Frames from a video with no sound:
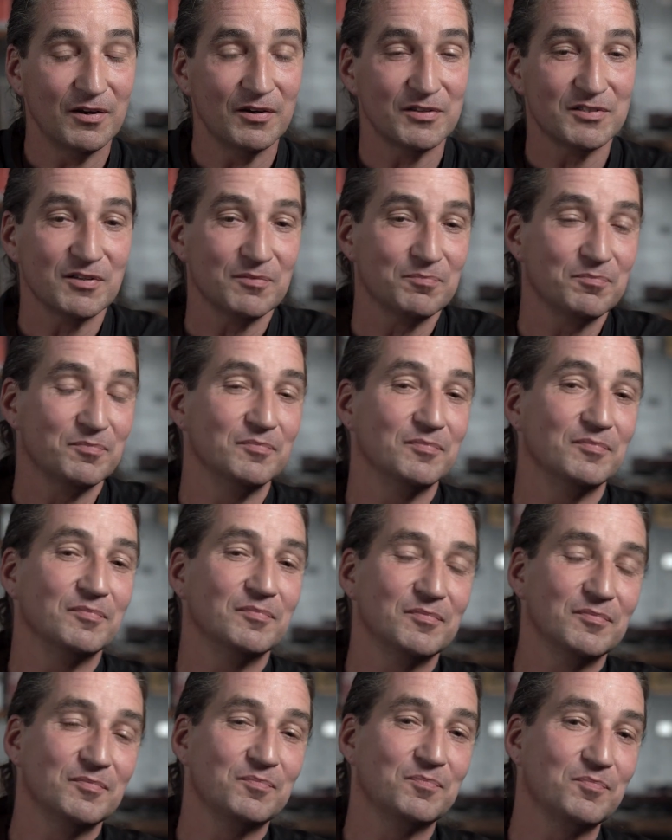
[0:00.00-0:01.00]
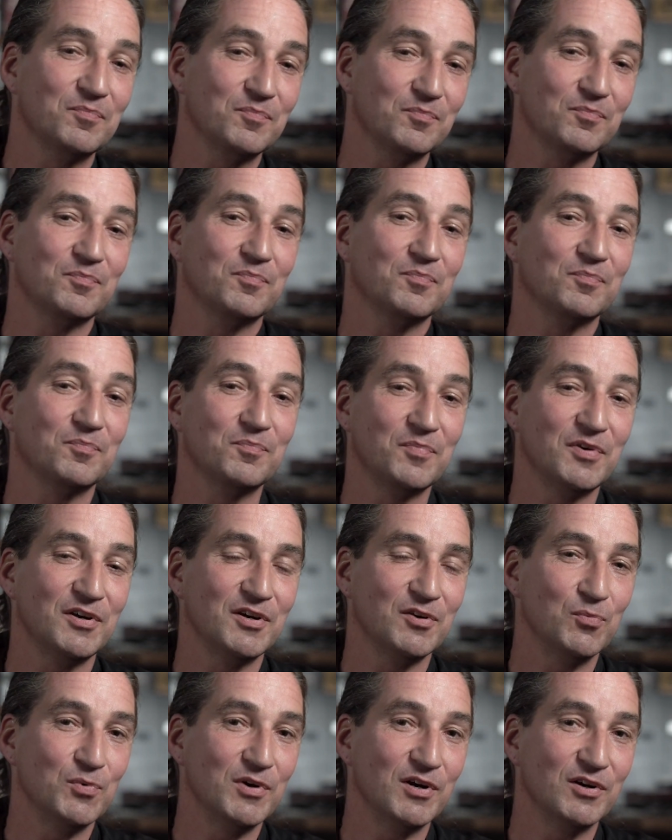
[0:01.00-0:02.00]
It's a
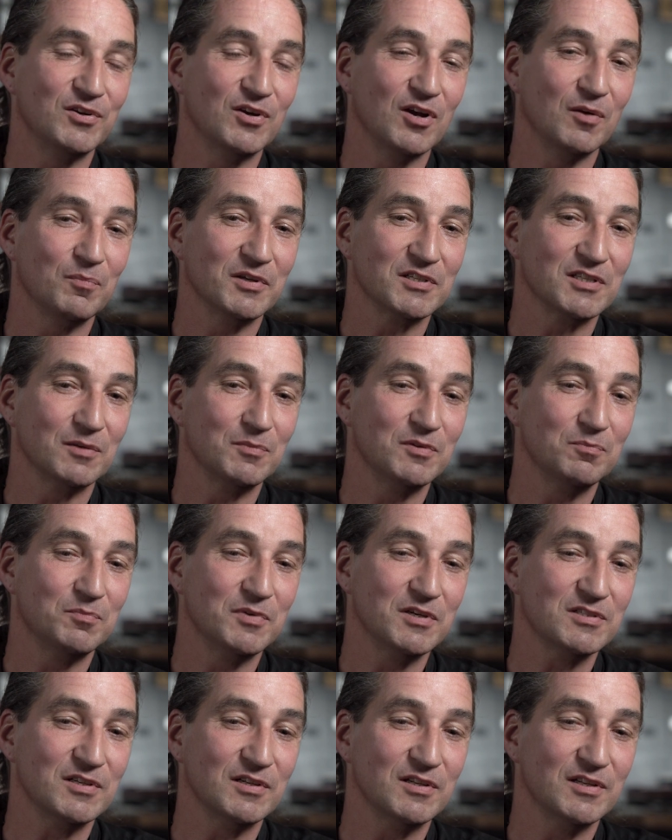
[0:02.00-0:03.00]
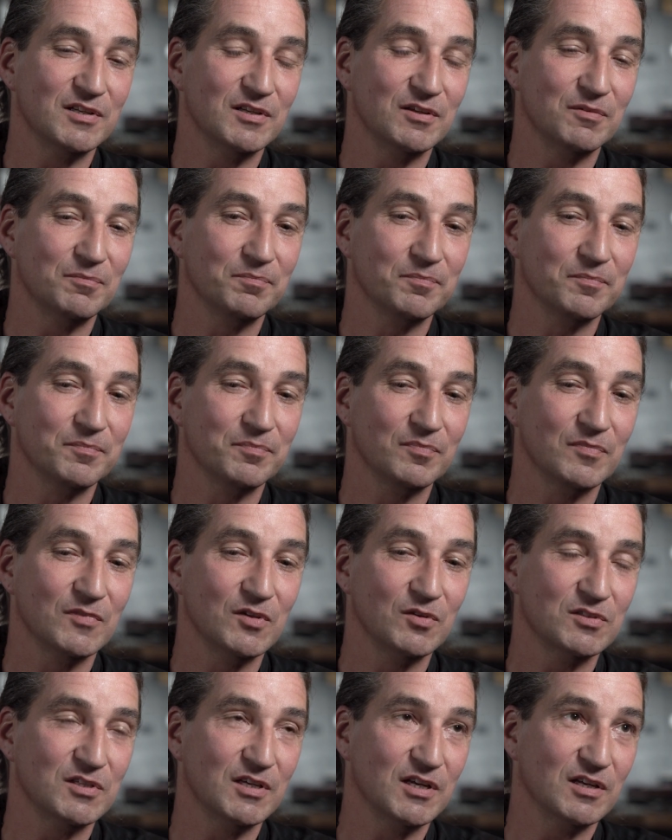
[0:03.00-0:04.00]
pretty weird, complex. I mean, basically,
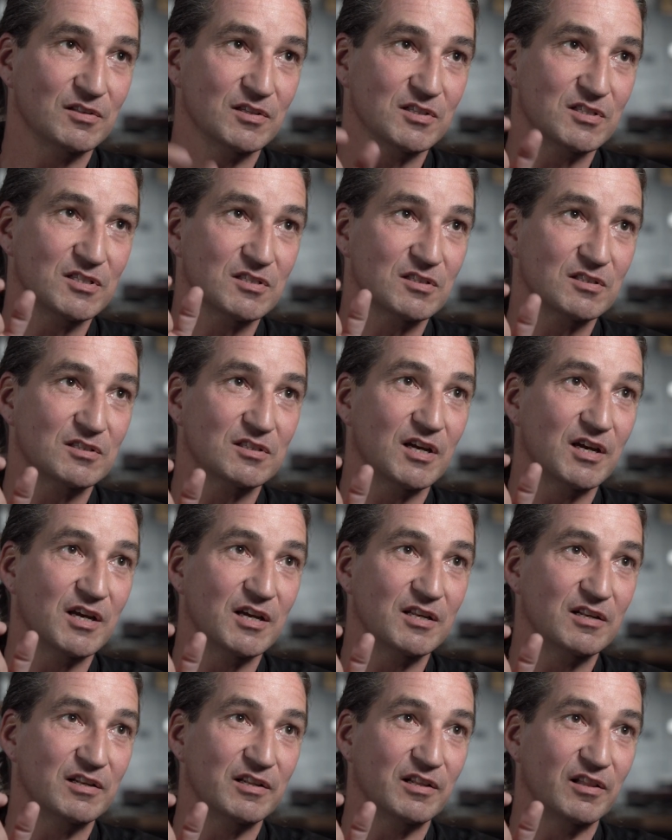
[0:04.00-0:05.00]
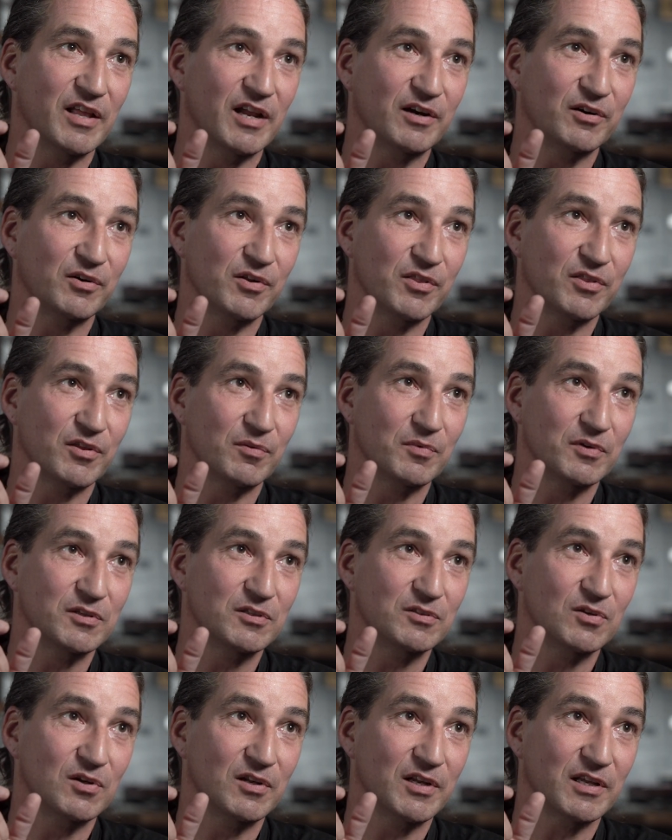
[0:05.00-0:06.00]
you take this tiny little algorithm
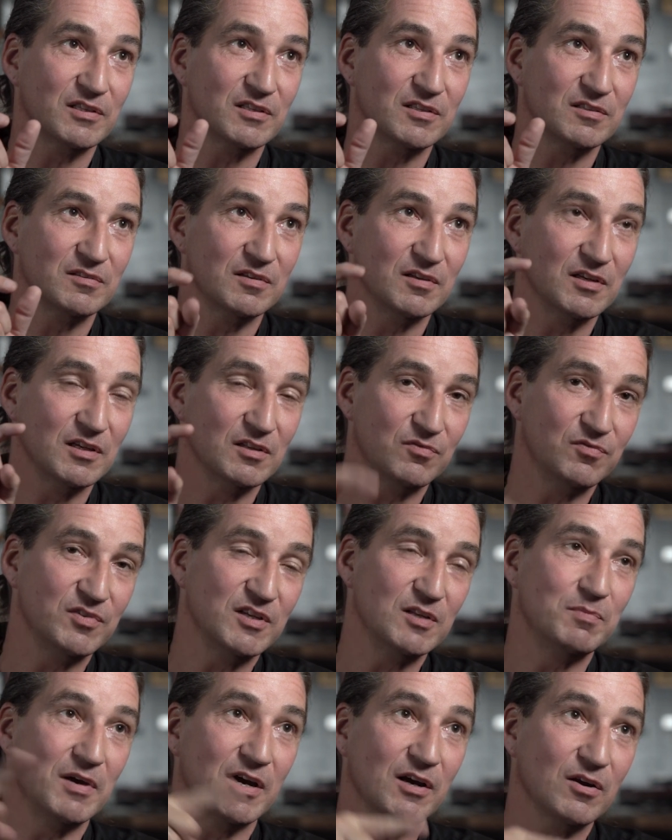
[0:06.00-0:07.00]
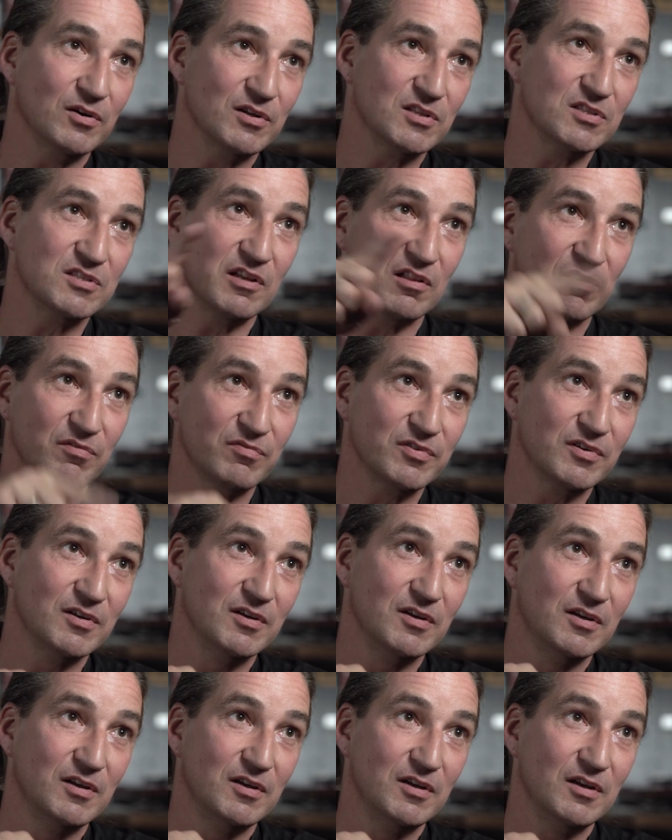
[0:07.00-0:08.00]
and you let it feed back on itself,
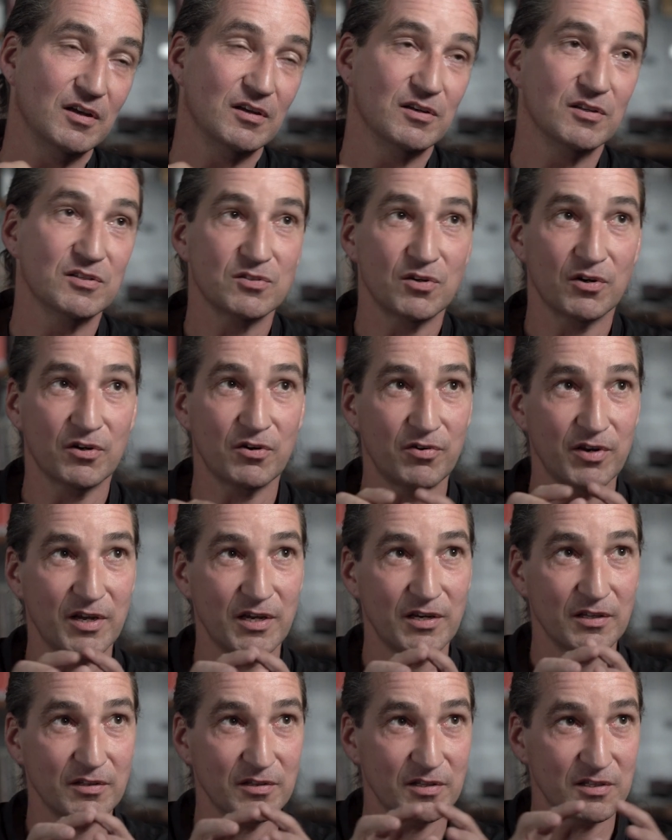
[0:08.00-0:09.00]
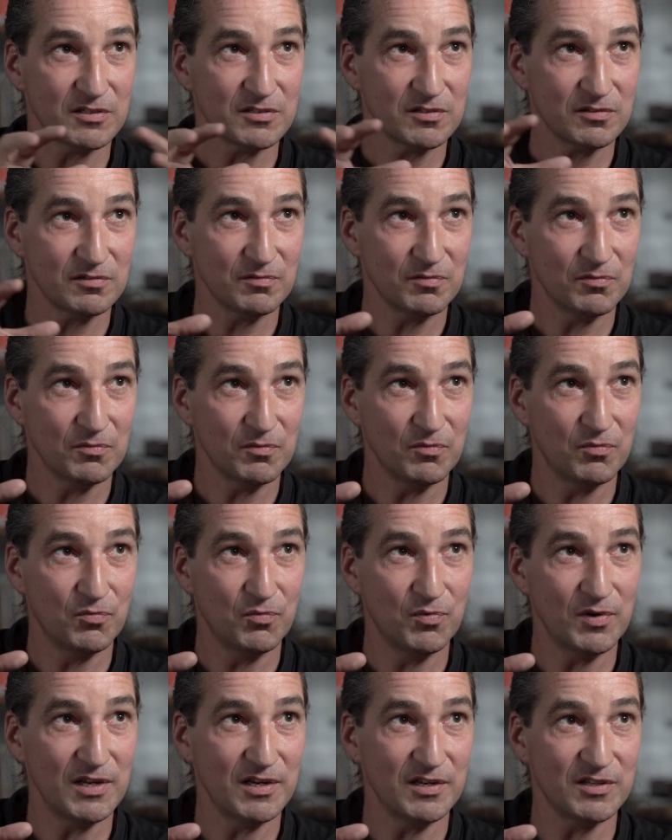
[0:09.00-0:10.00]
and you start creating these
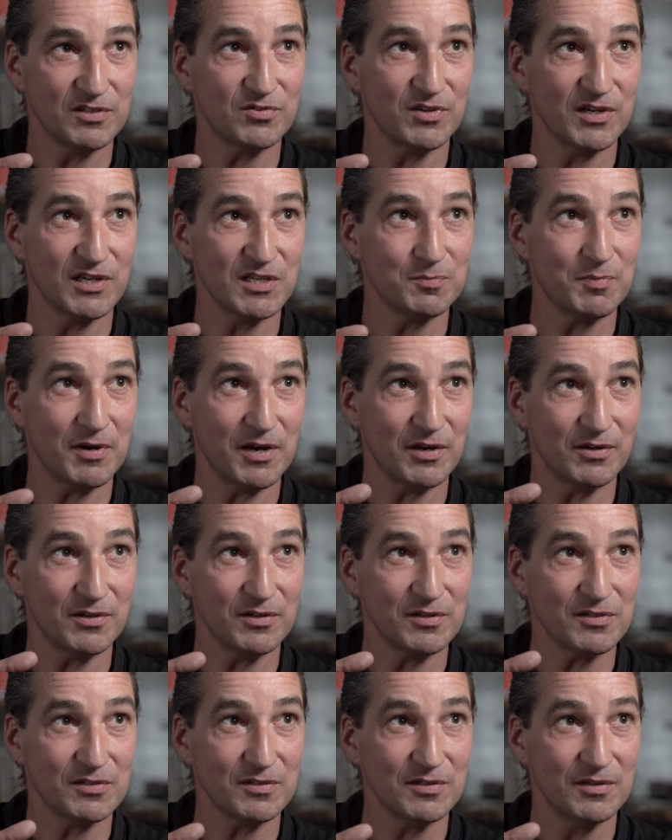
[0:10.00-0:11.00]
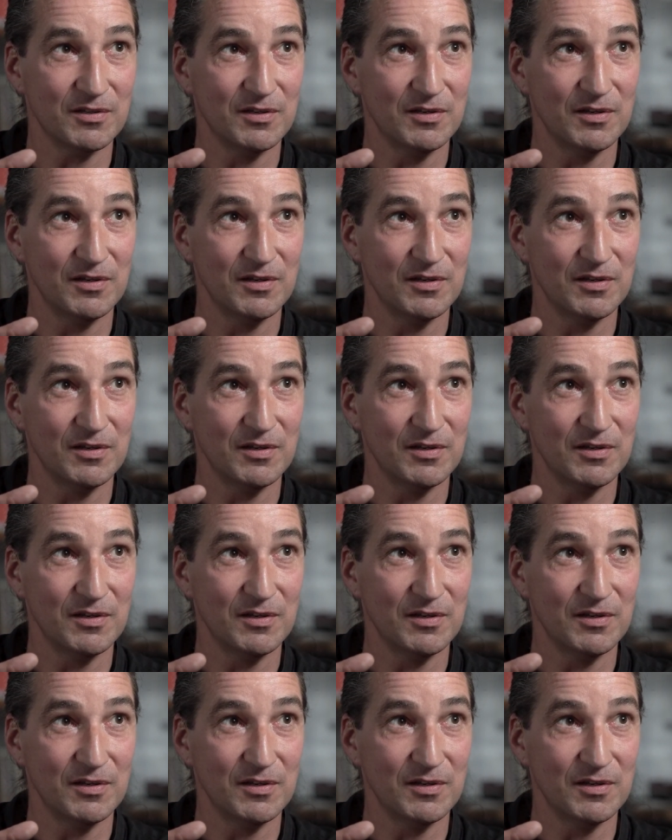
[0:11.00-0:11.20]
really strange patterns.